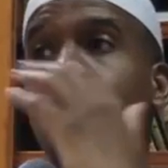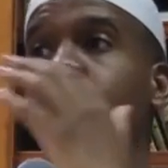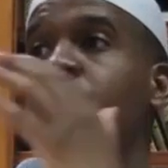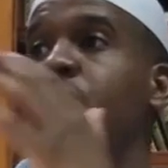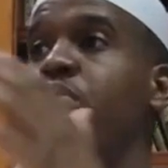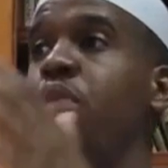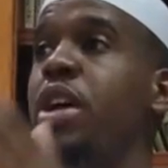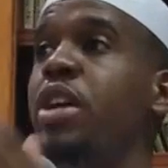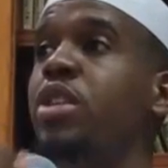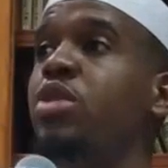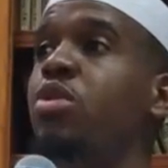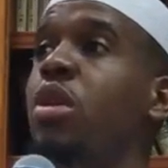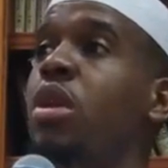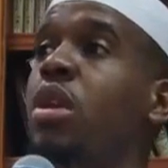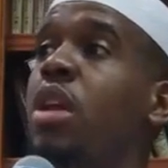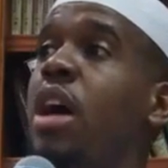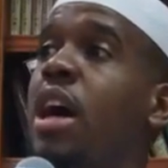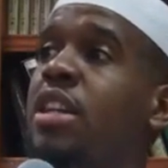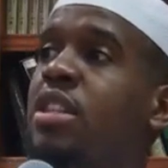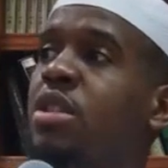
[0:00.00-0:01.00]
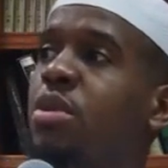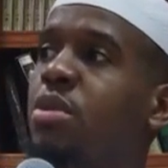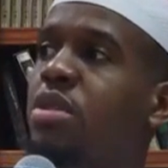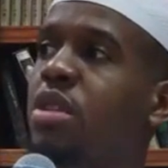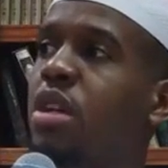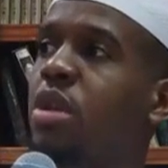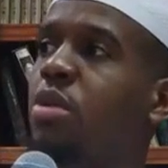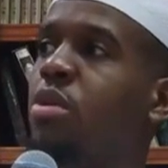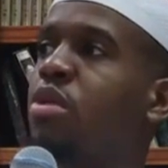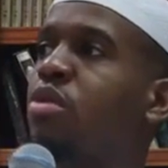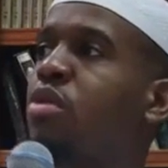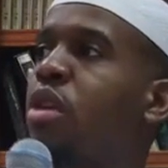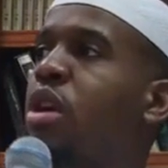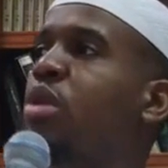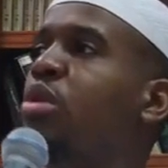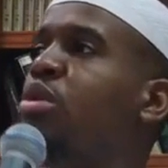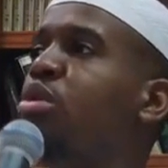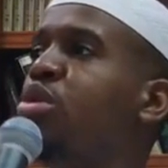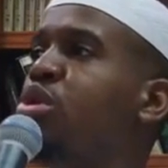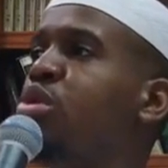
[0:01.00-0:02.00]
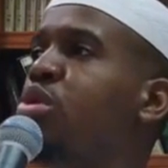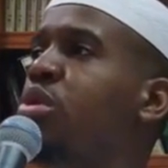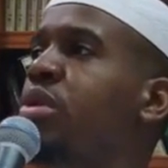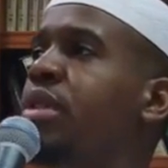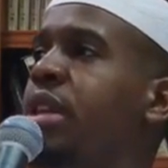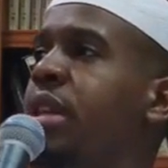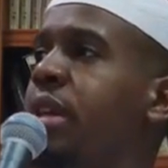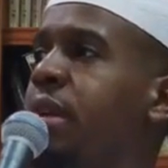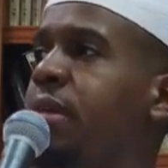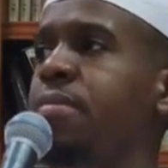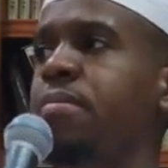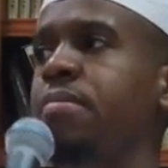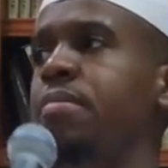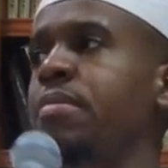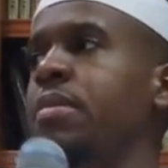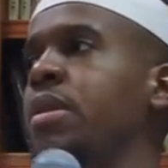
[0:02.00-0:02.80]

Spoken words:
who prayed to Allah Azza wa Jal with greater khushu' than him.